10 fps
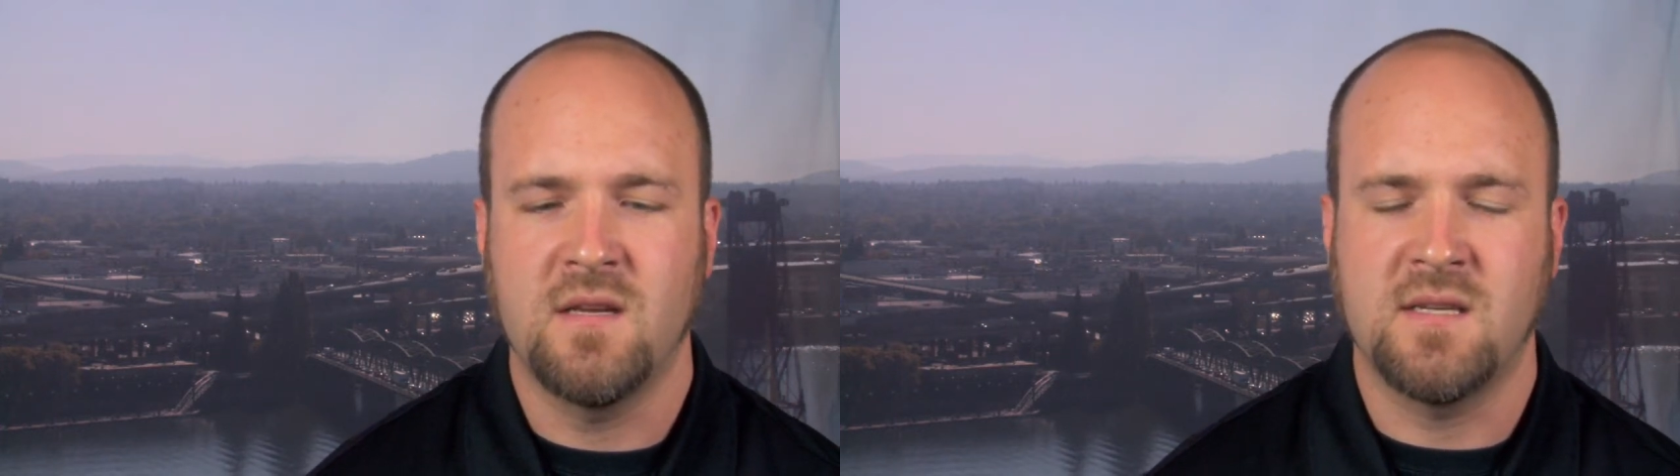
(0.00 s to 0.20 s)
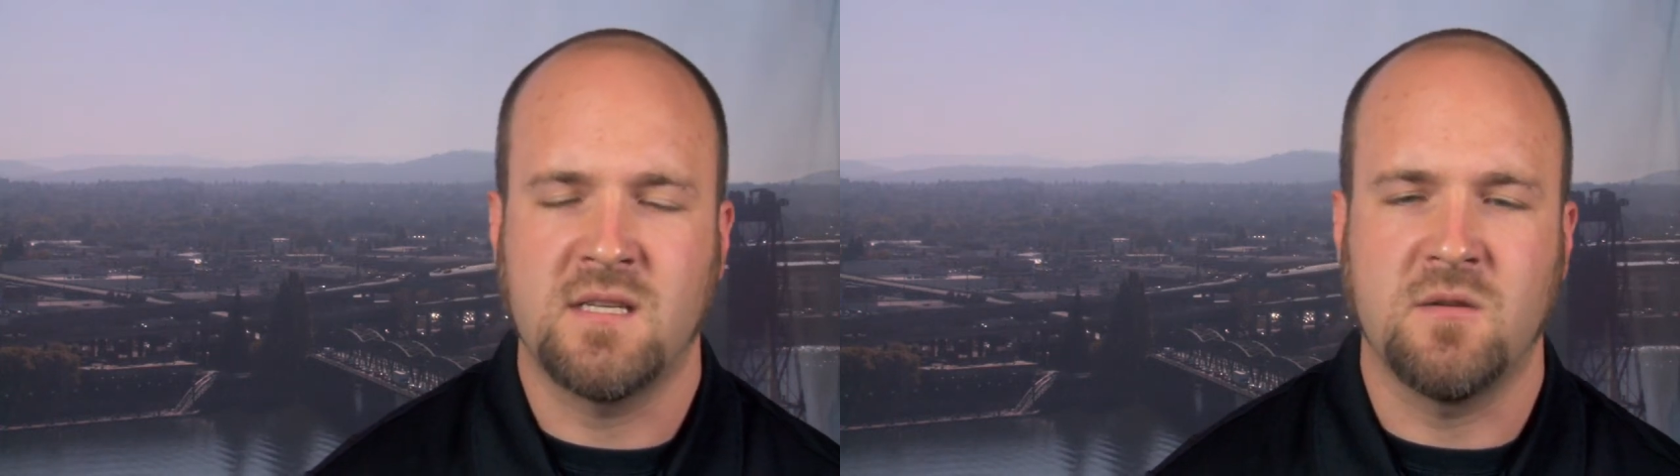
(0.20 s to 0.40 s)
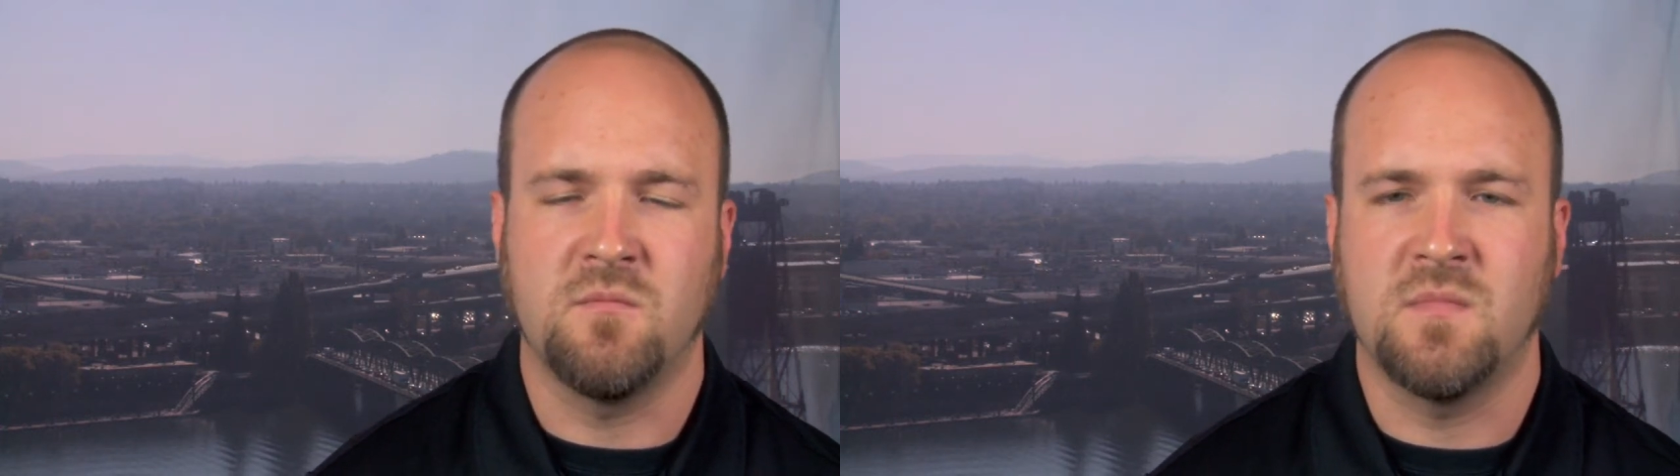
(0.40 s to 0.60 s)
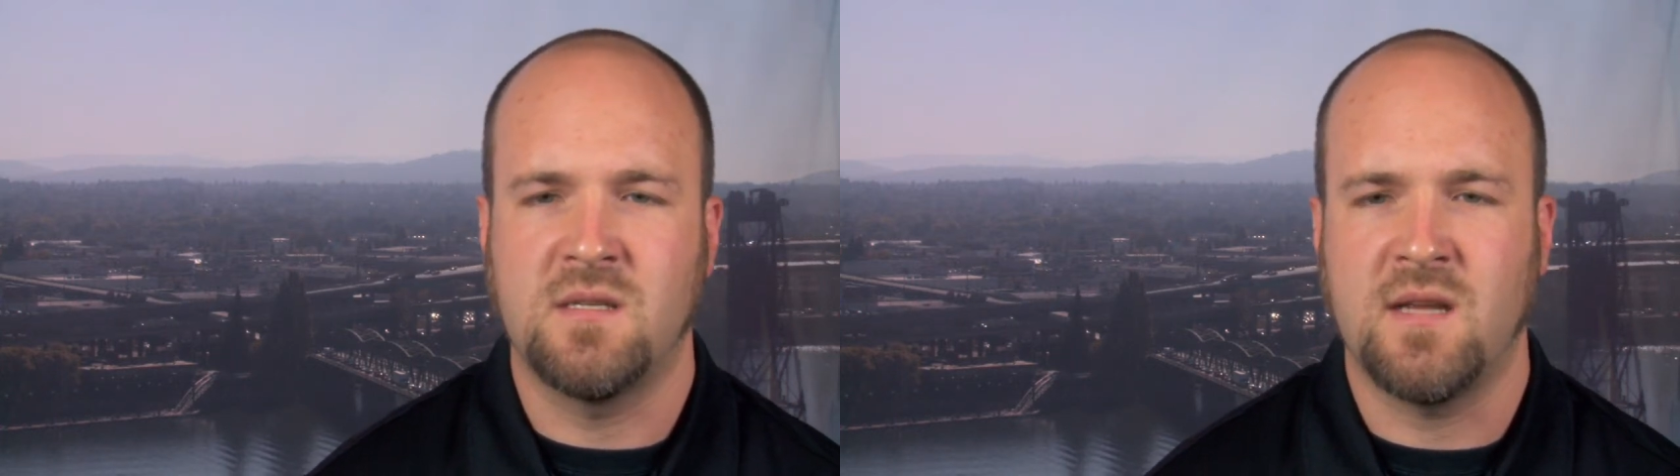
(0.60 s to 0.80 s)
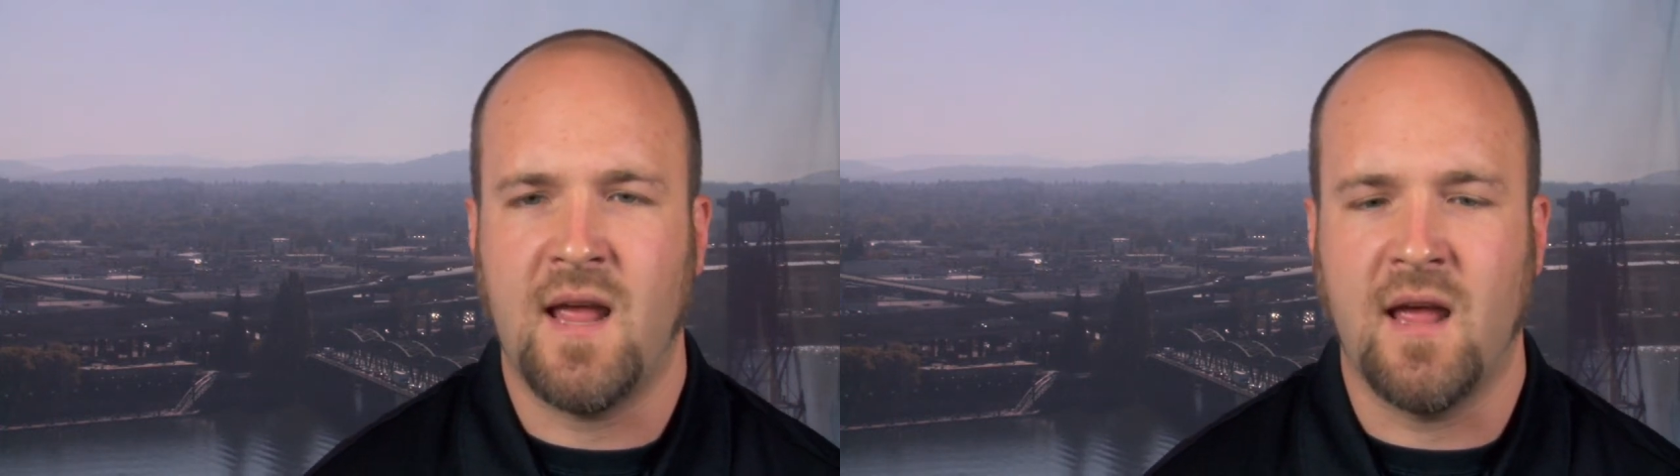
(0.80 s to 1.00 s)

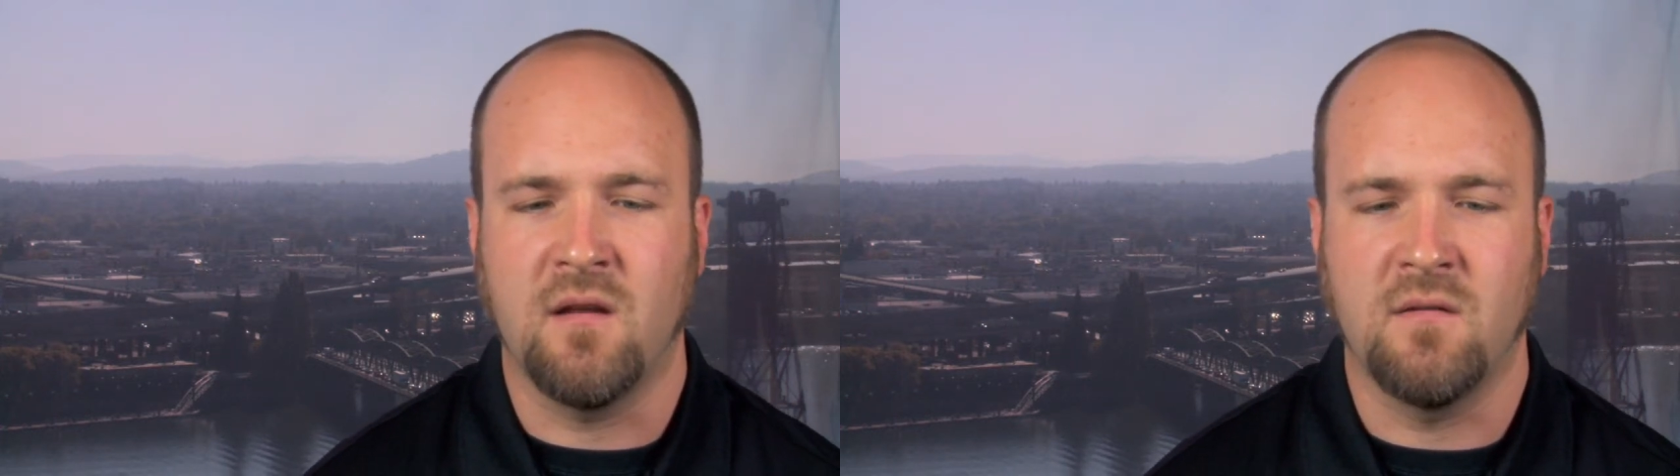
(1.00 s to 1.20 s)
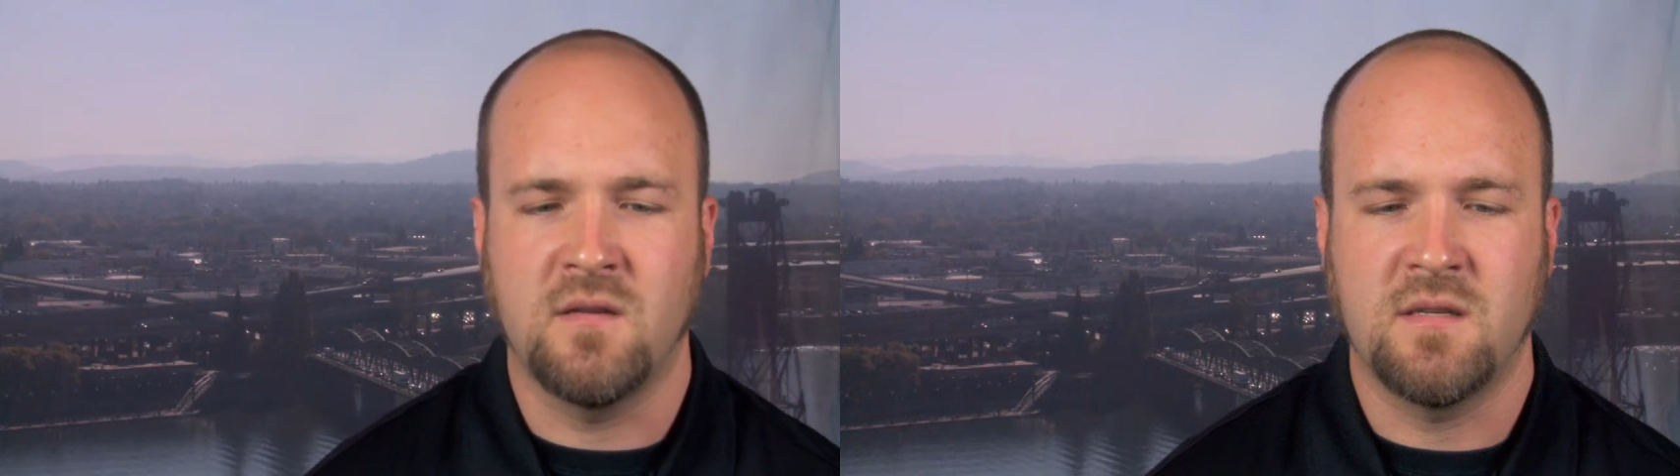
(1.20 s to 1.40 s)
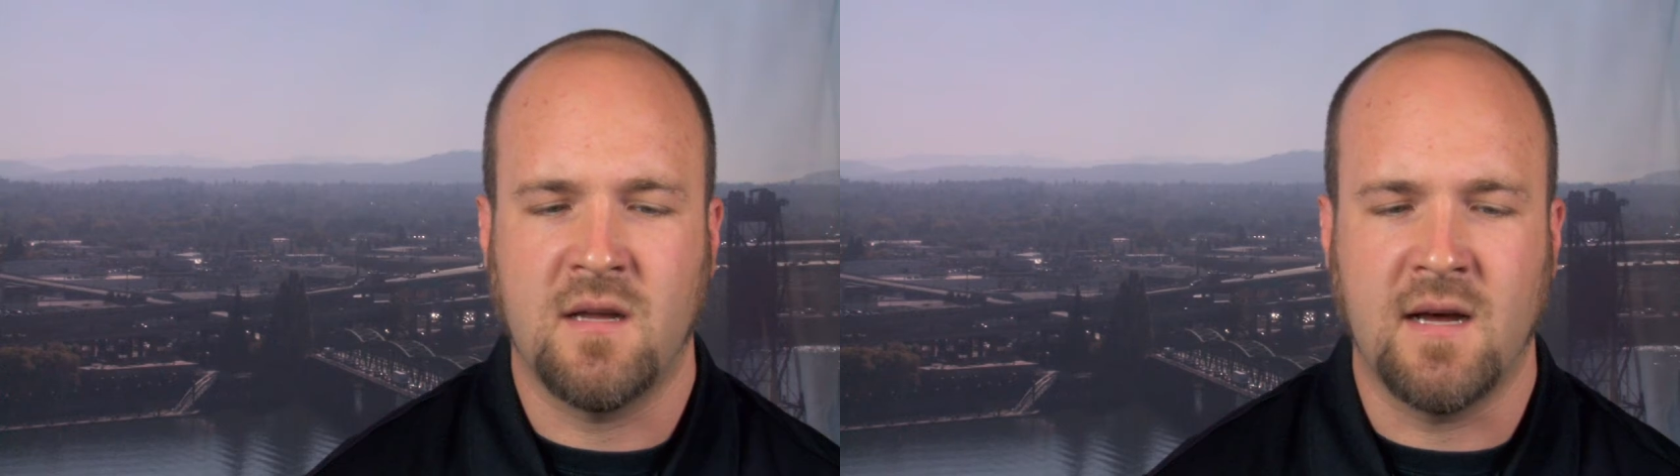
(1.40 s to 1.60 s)
systems and